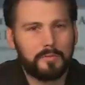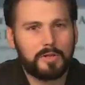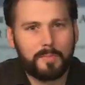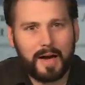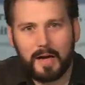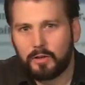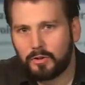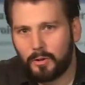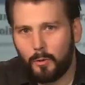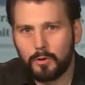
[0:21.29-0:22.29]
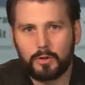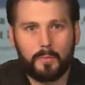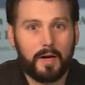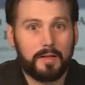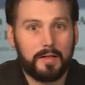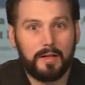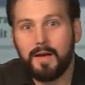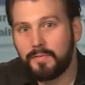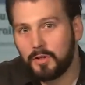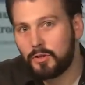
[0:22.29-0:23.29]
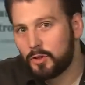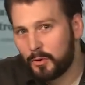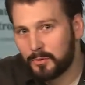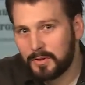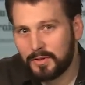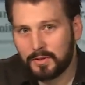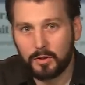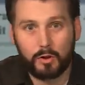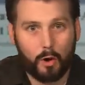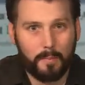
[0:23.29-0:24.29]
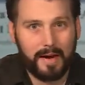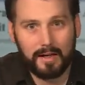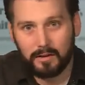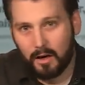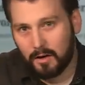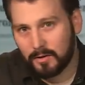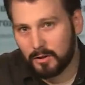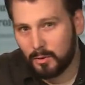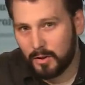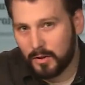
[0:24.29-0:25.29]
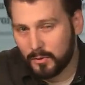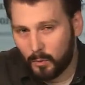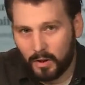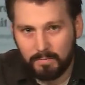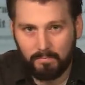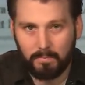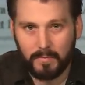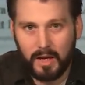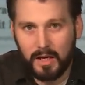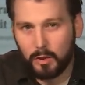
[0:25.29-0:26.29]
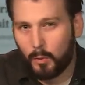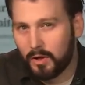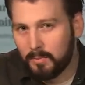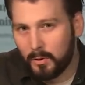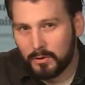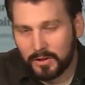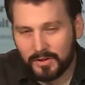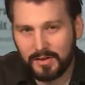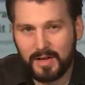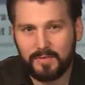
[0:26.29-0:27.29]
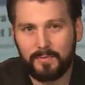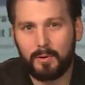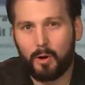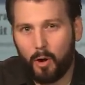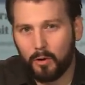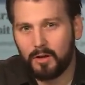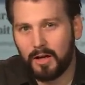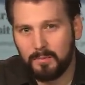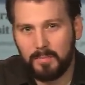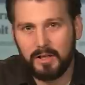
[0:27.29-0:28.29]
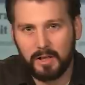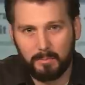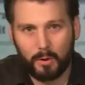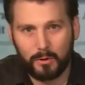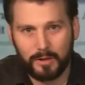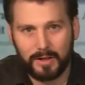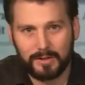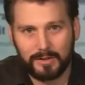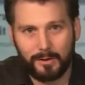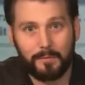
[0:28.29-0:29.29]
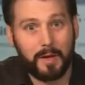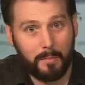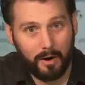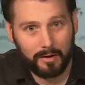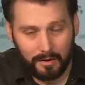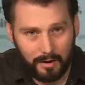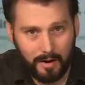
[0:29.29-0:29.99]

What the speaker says: Dispatch, launched by the leftist journalist Tom Englehart in 2001, is one of the most successful online media projects of the American